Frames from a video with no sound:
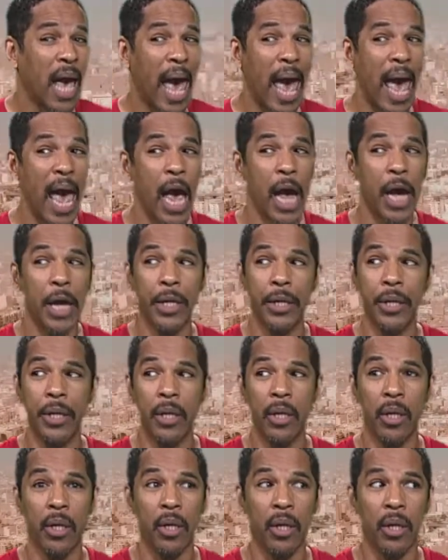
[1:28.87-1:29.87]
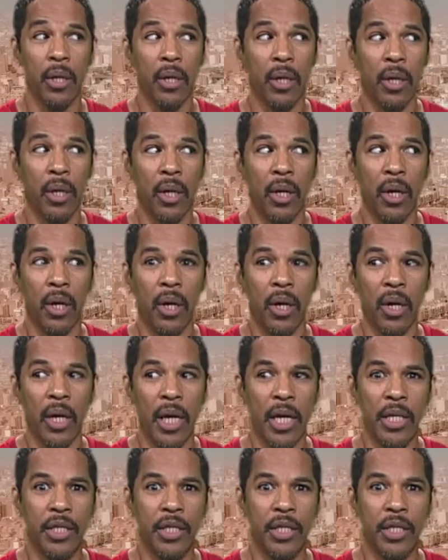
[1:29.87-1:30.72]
And is